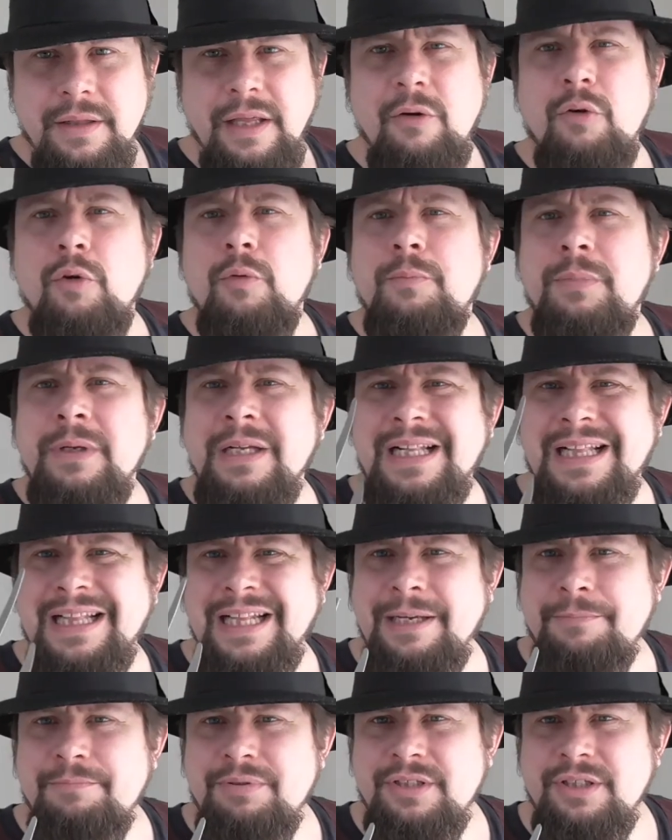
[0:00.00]
There will be
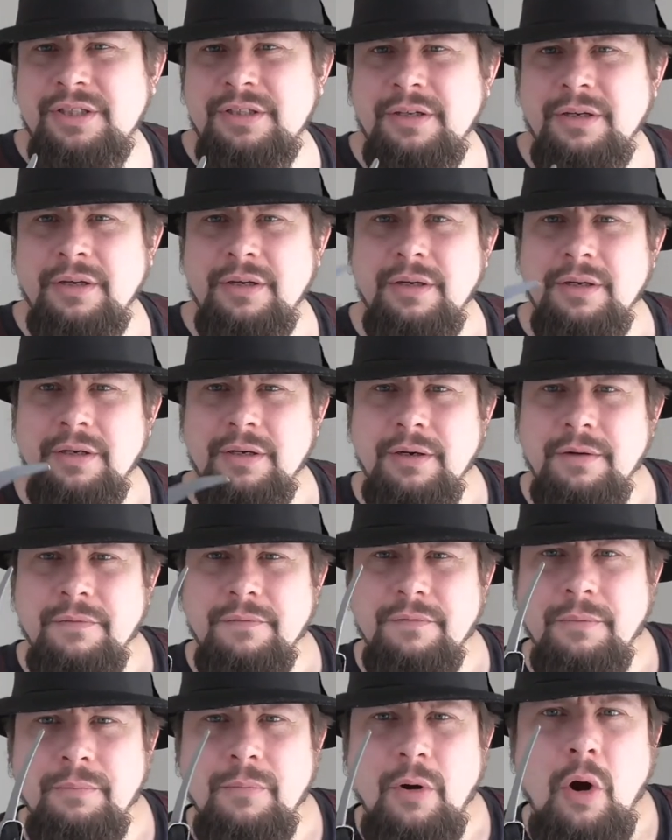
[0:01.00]
clips
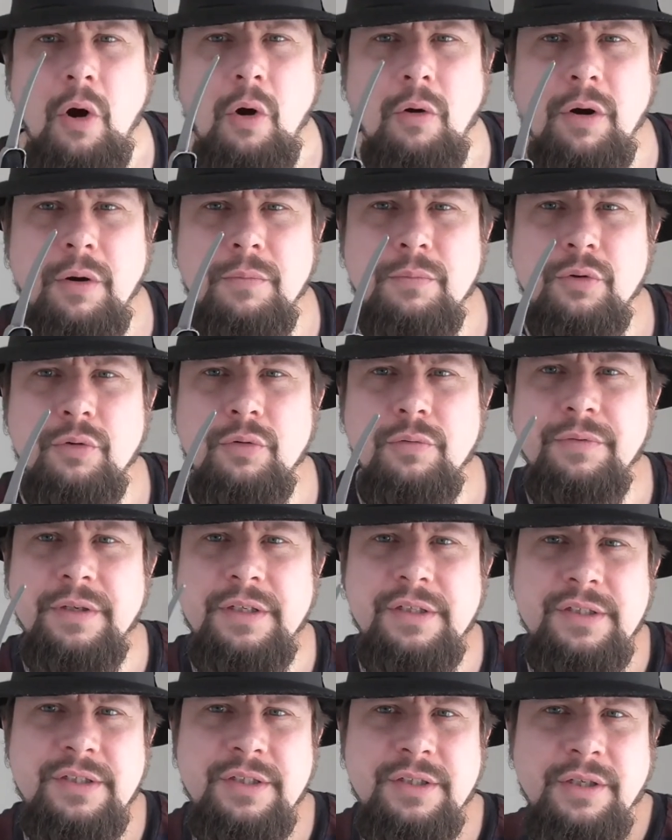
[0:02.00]
from horror
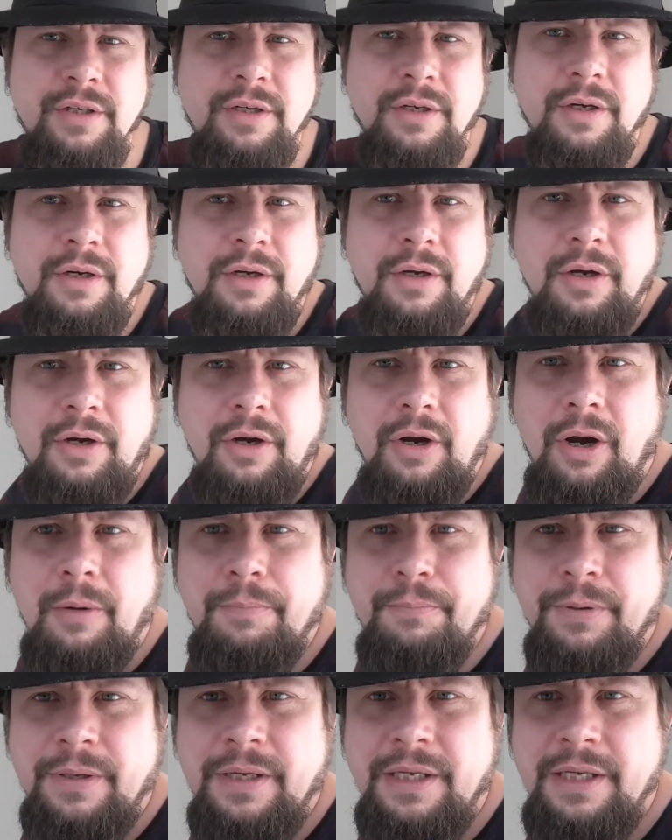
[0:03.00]
movies up